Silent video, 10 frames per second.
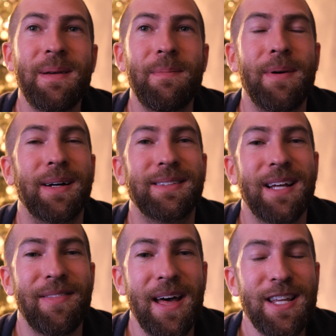But
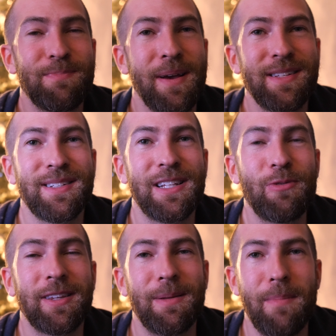that is basically
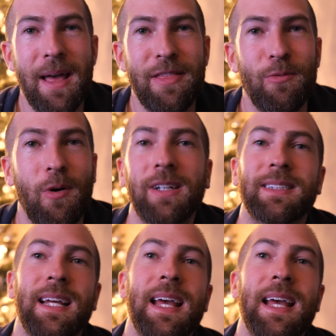what the method was.